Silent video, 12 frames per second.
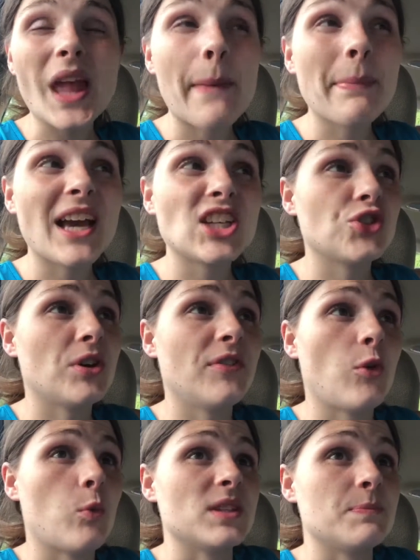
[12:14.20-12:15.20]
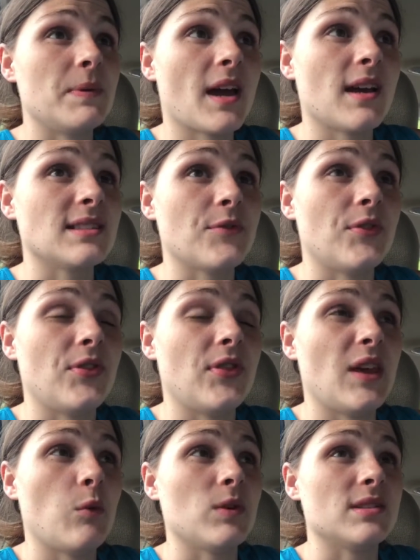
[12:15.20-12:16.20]
I'm not sure if it was because of
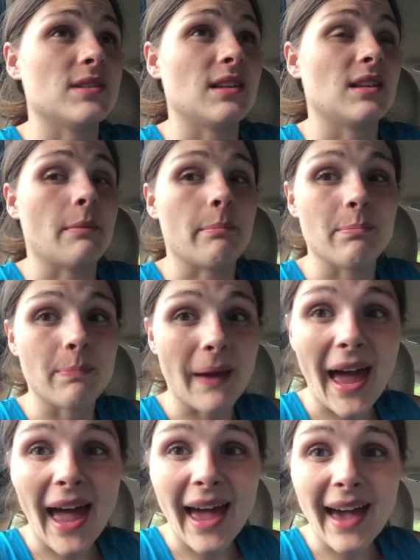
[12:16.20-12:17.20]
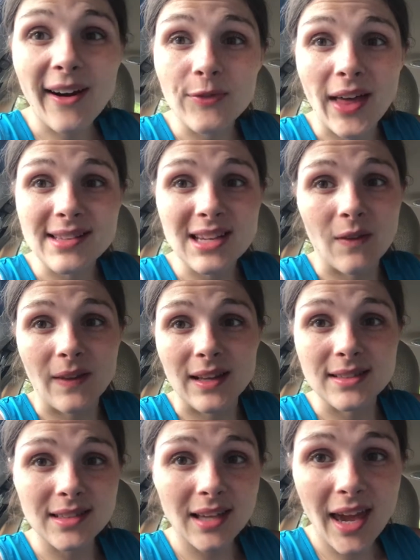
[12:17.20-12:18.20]
it was like the bag or if that's how
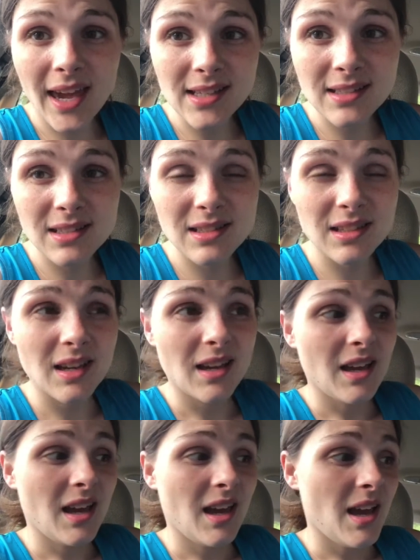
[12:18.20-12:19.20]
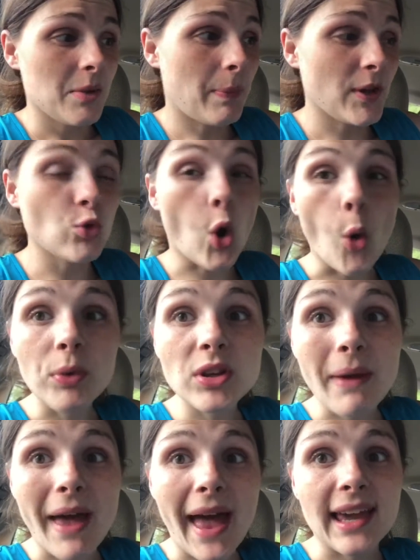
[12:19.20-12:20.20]
they taste, but you open
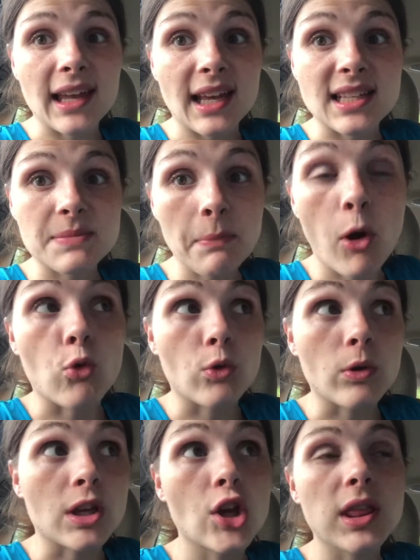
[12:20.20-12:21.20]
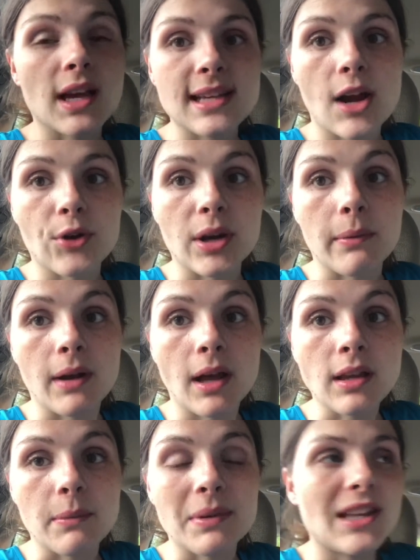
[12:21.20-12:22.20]
the bag and it smelled really good, like sour cream and
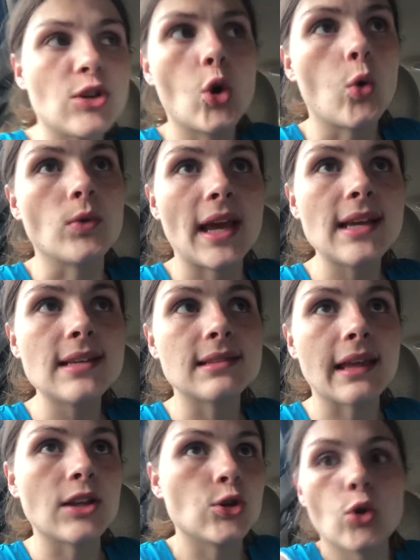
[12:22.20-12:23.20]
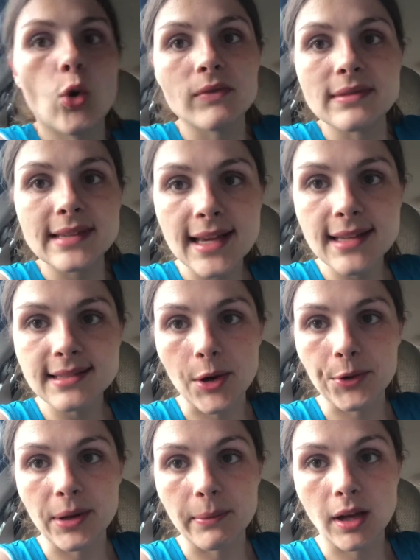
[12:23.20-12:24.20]
onion, but then you go and taste it and you don't even taste
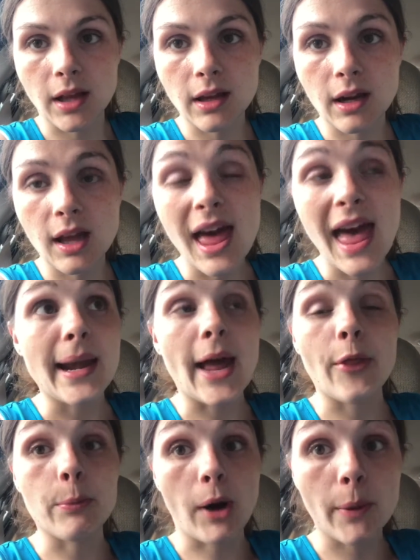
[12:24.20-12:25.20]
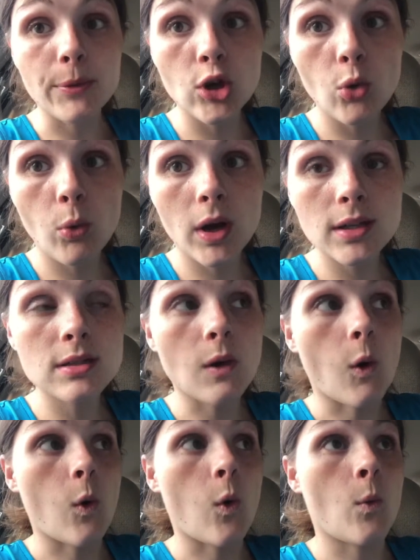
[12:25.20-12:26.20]
sour cream and onion. Now the barbecue ones,
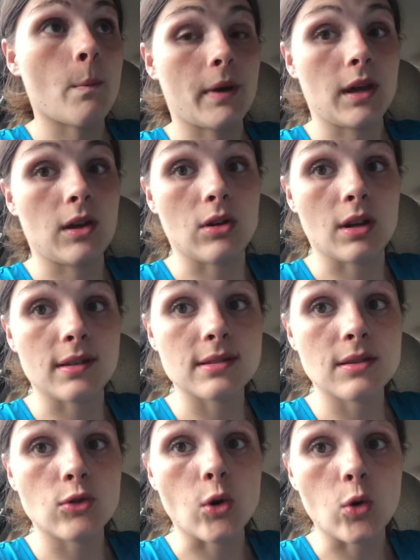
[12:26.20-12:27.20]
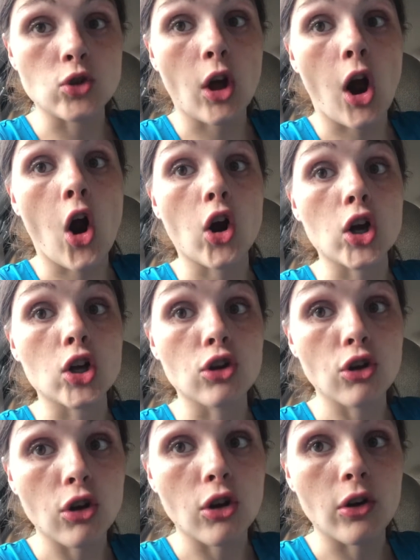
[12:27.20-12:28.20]
oh my goodness, those are
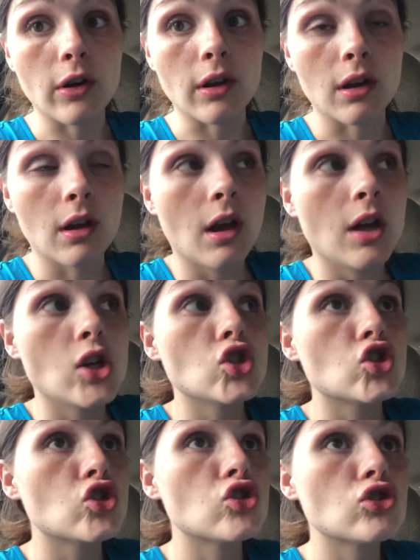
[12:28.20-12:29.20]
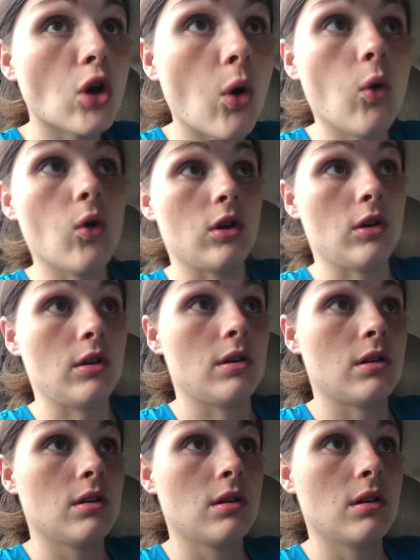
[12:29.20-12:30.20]
good. So good.